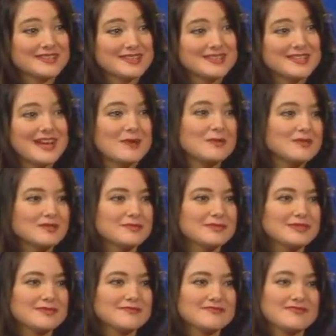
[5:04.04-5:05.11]
Let's say I want to
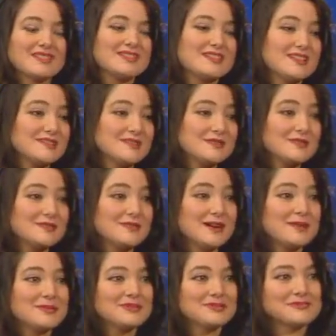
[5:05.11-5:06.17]
be successful.
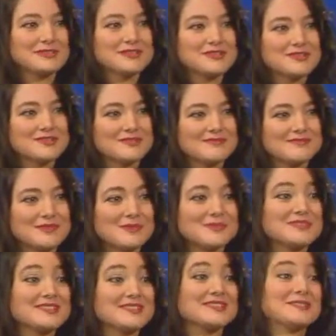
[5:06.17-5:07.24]
I want to reach
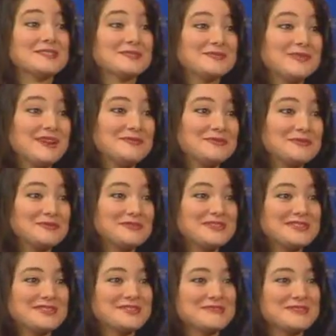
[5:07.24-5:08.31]
all the things you have
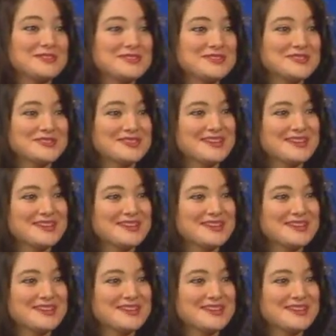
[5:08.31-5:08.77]
already reached.